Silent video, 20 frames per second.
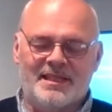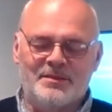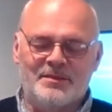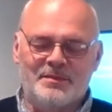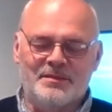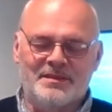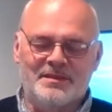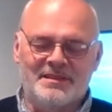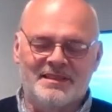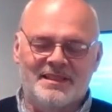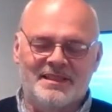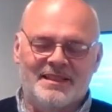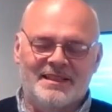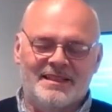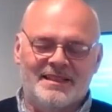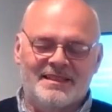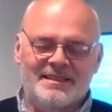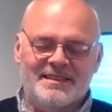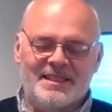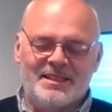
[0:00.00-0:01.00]
they, were,
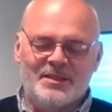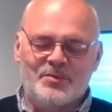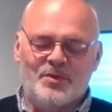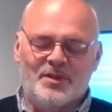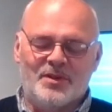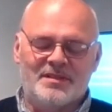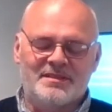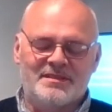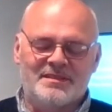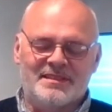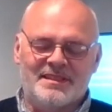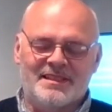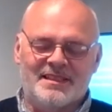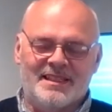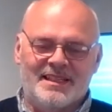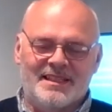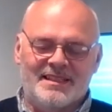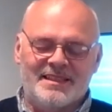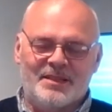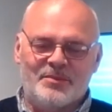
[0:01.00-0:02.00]
they weren't.
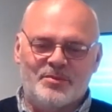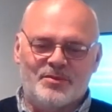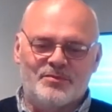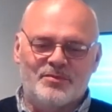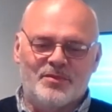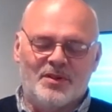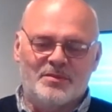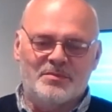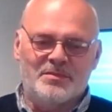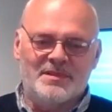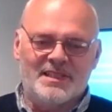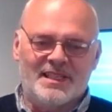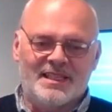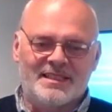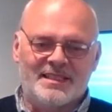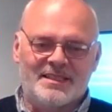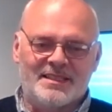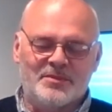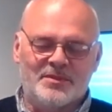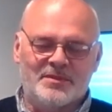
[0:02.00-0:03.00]
They were wrong, weren't
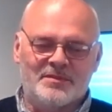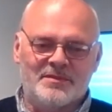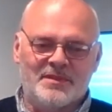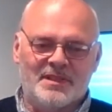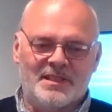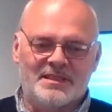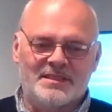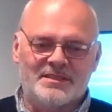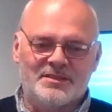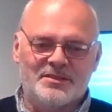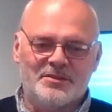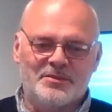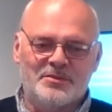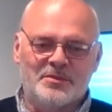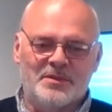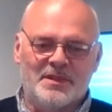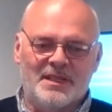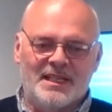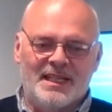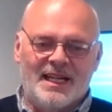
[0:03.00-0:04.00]
they? They weren't right at all.
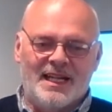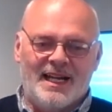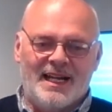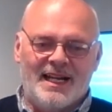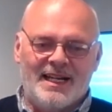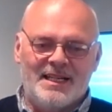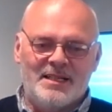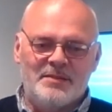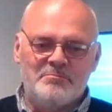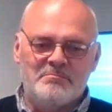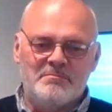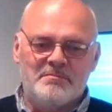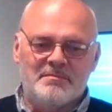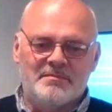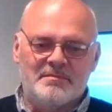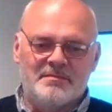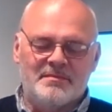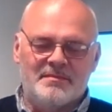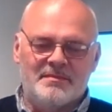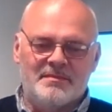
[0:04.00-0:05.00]
Um,
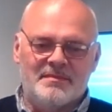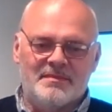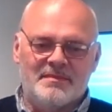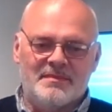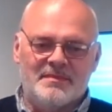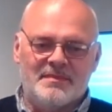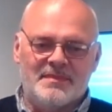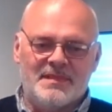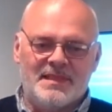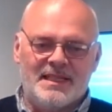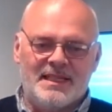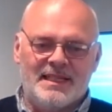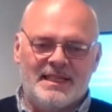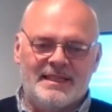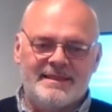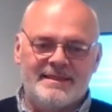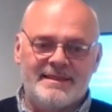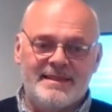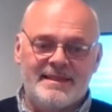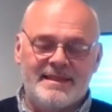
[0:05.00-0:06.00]

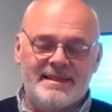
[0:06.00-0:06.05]
and